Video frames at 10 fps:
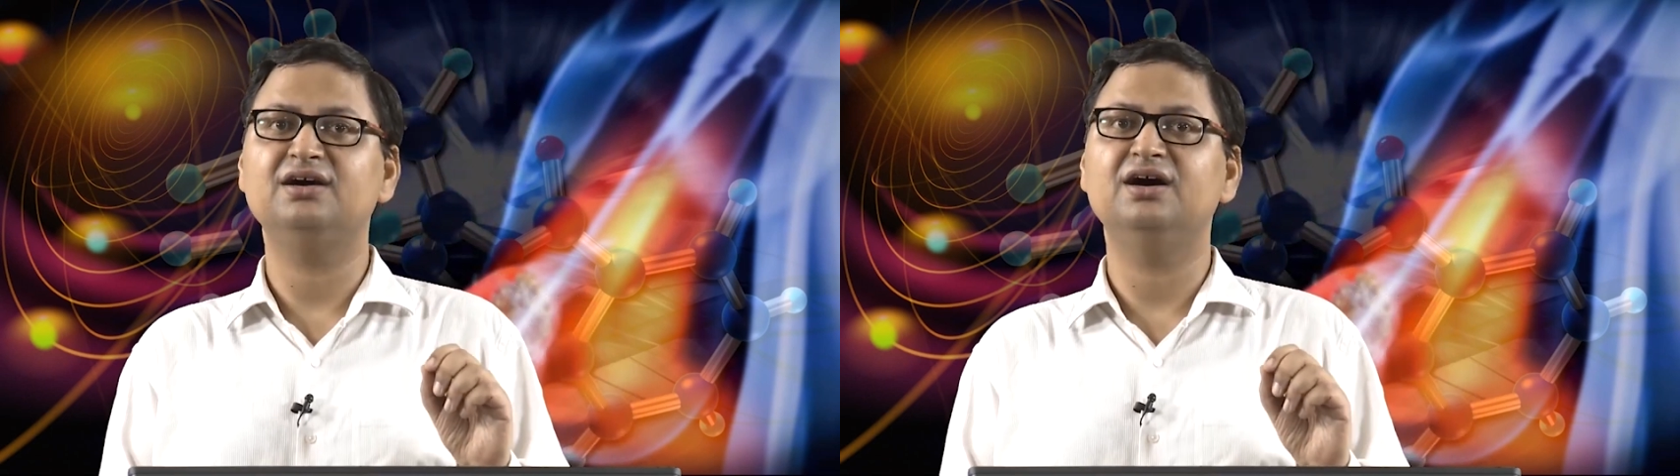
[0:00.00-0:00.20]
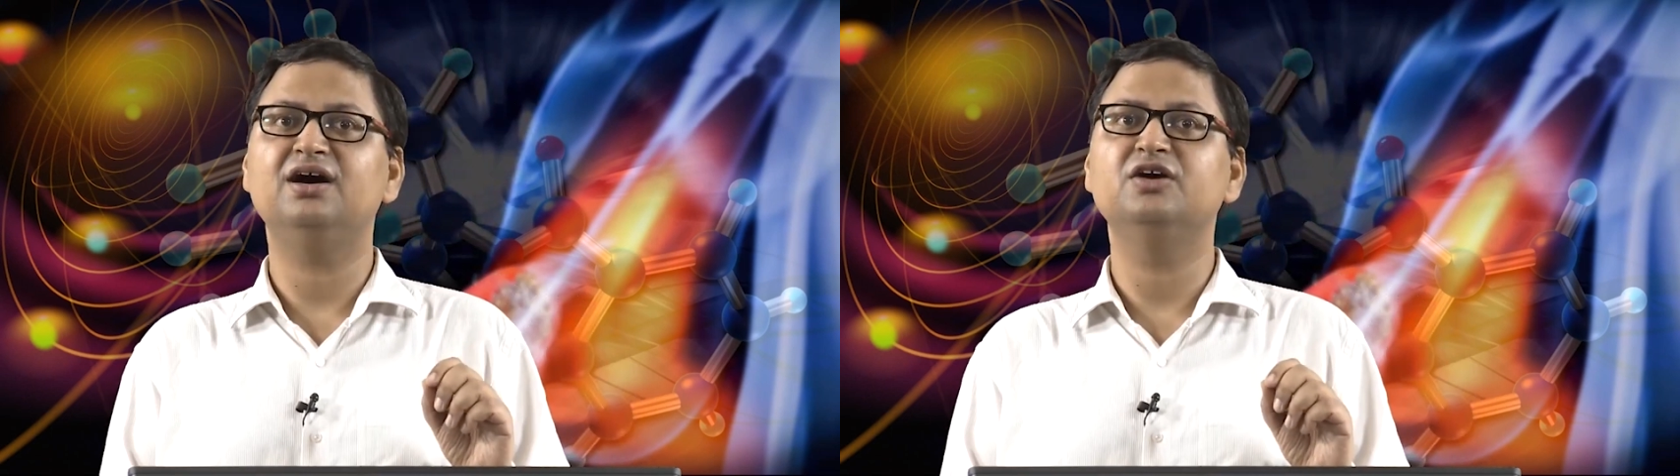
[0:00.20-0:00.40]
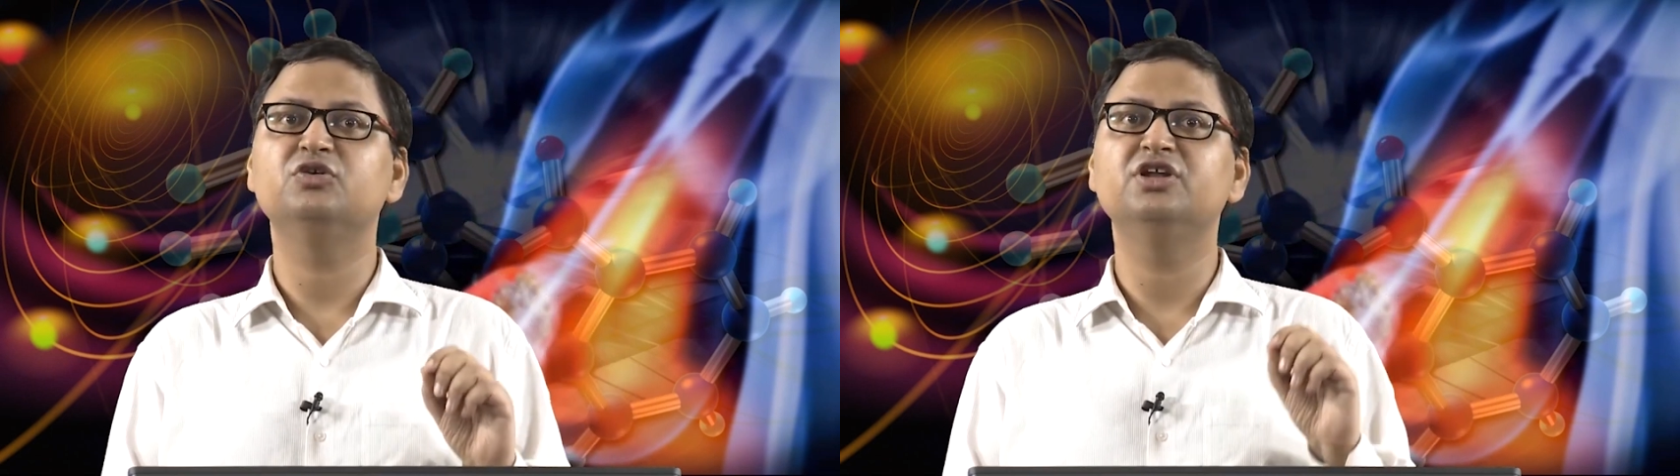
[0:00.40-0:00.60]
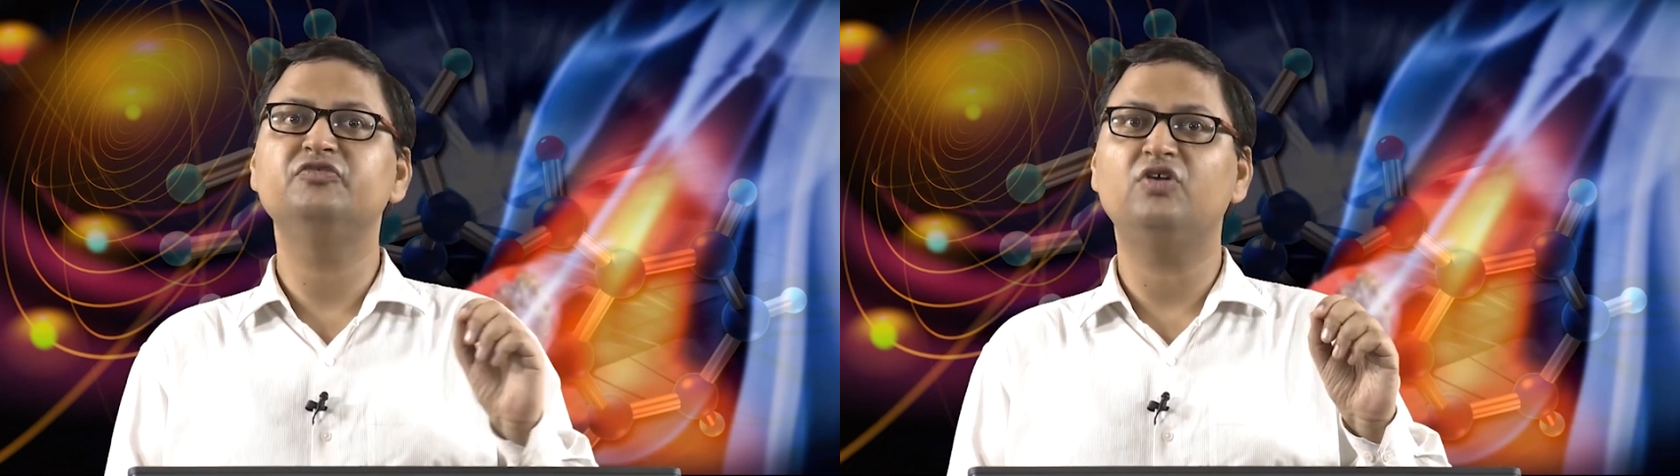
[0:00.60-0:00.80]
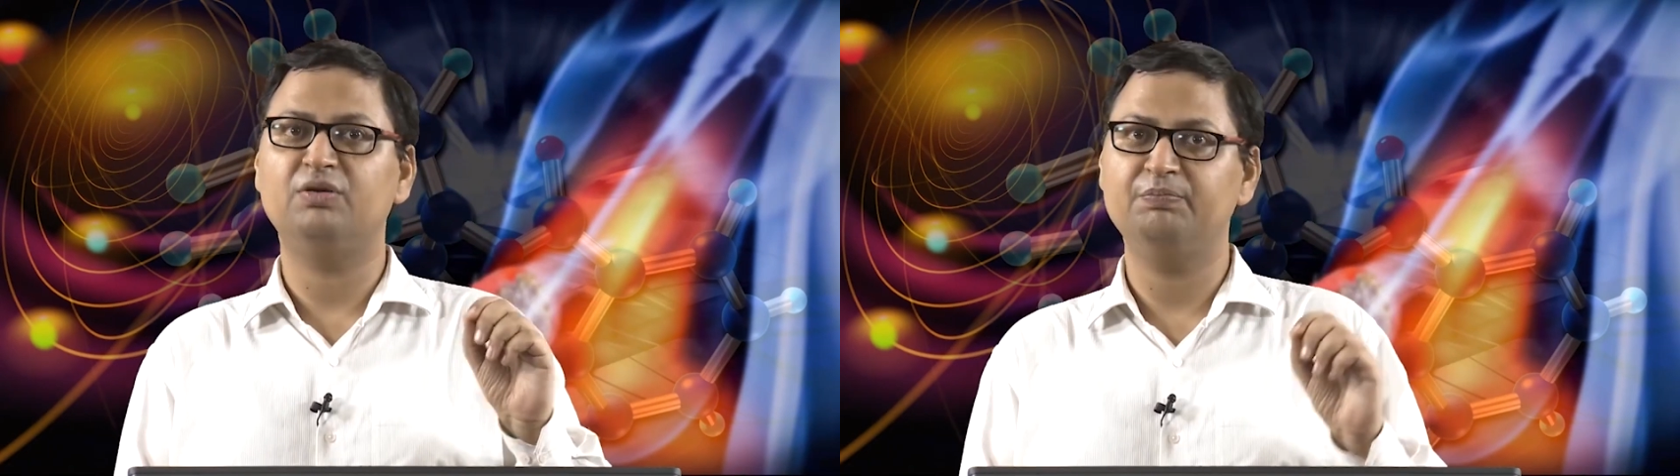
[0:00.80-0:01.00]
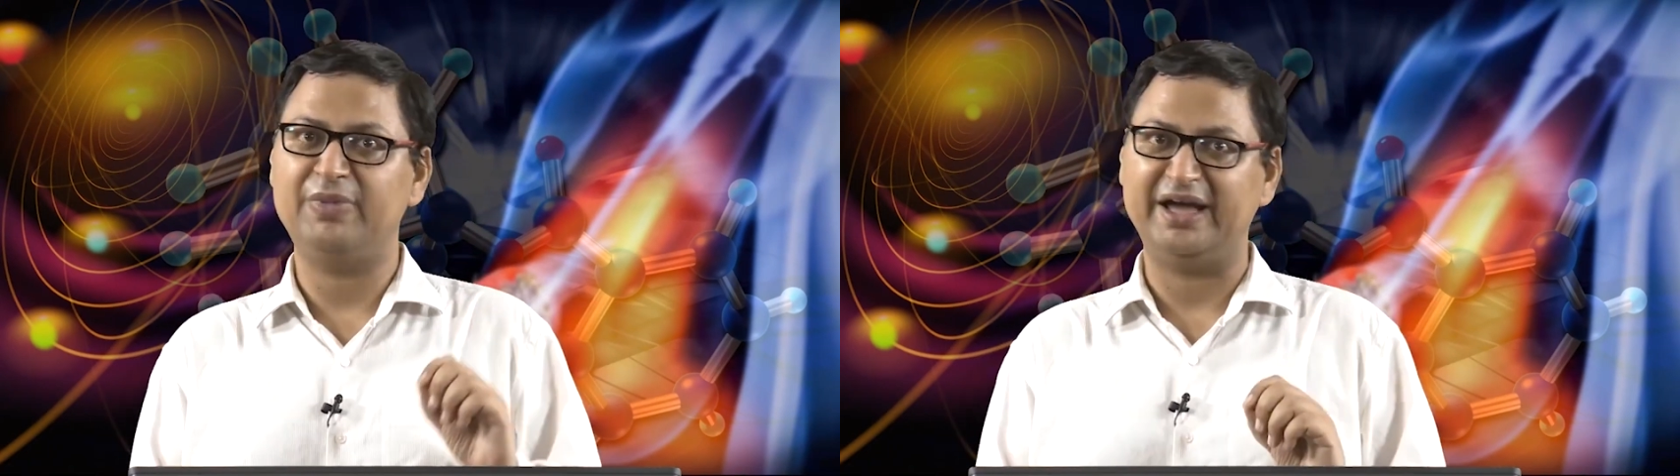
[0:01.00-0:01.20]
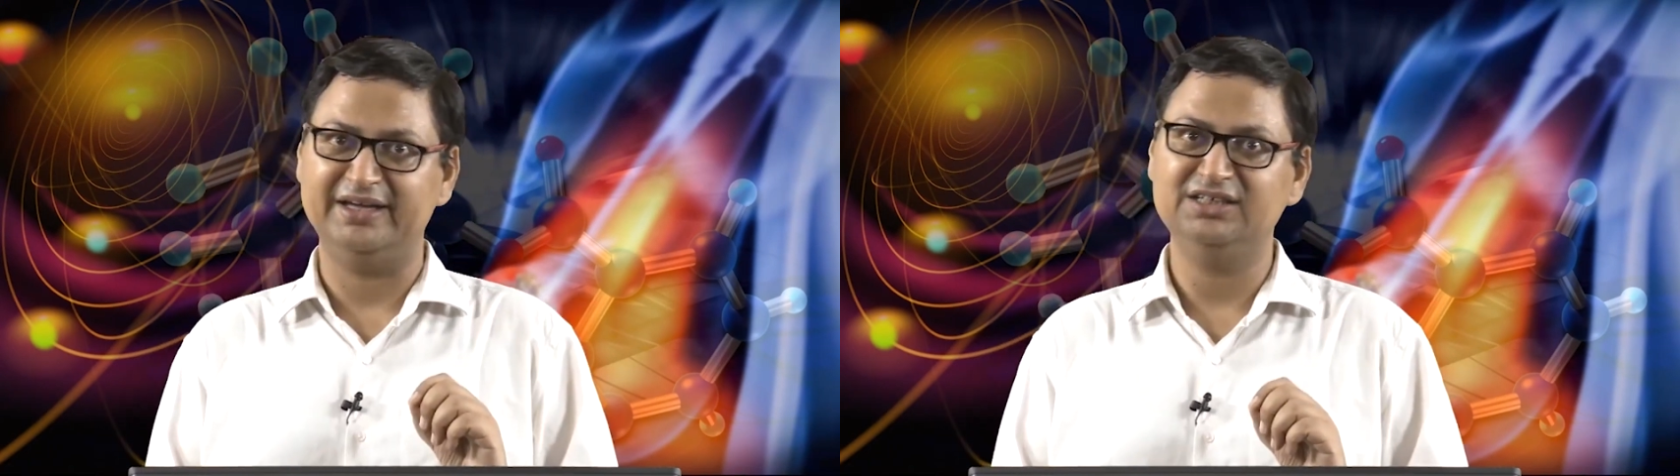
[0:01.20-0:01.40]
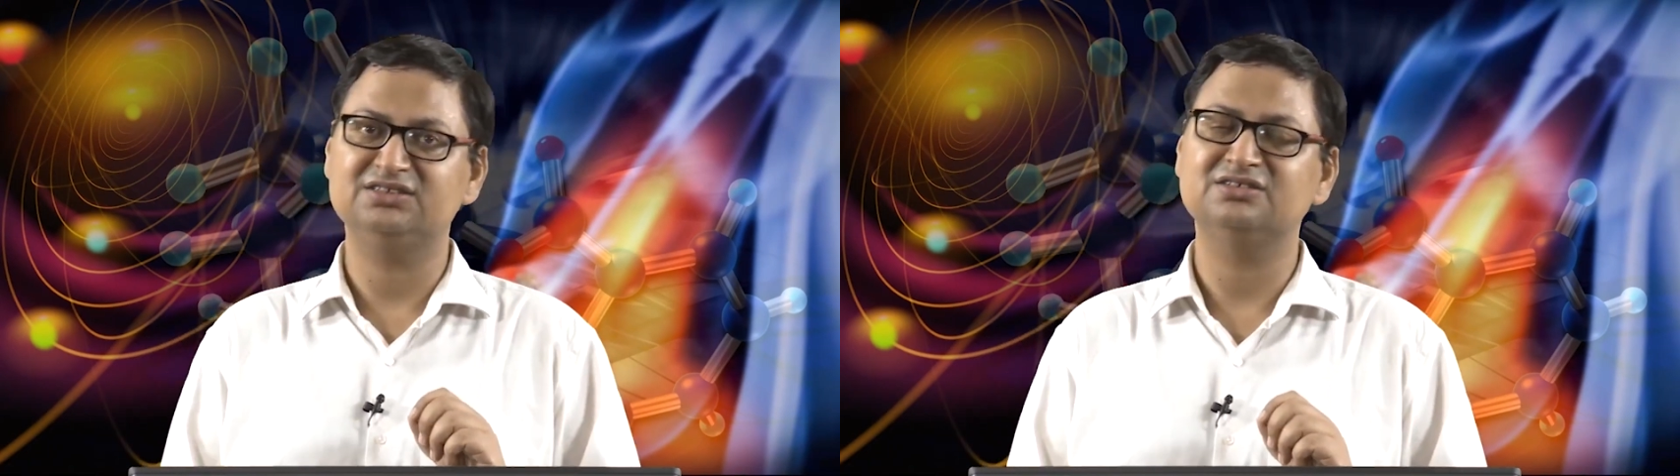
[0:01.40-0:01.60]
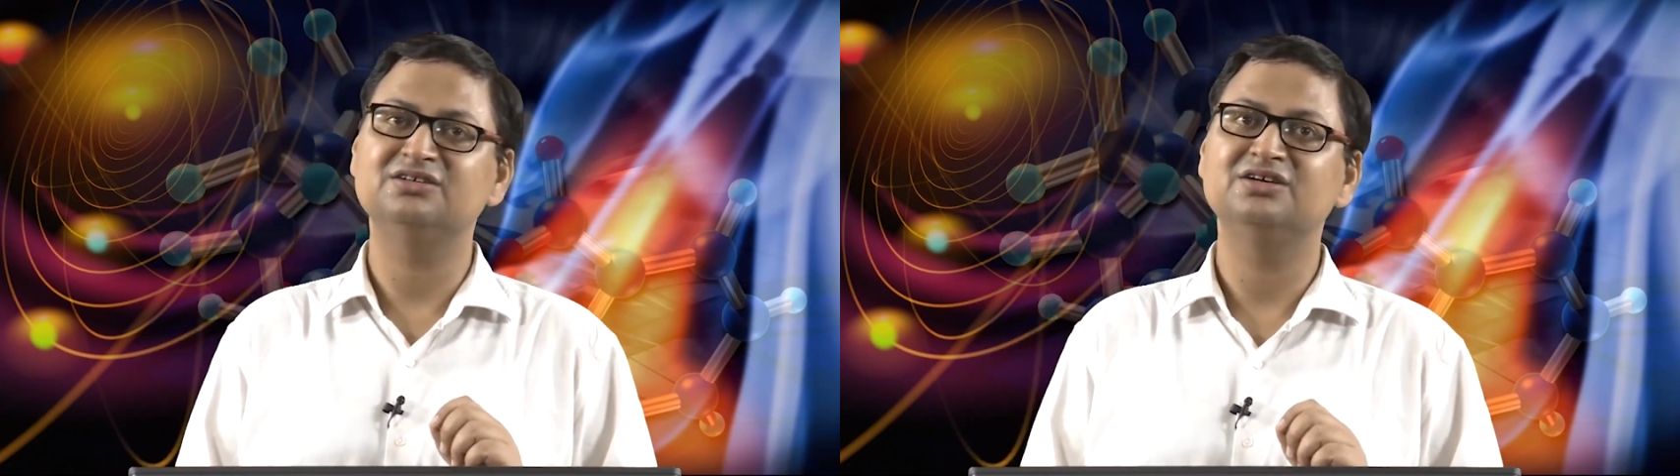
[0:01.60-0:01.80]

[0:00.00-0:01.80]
a uniform packet.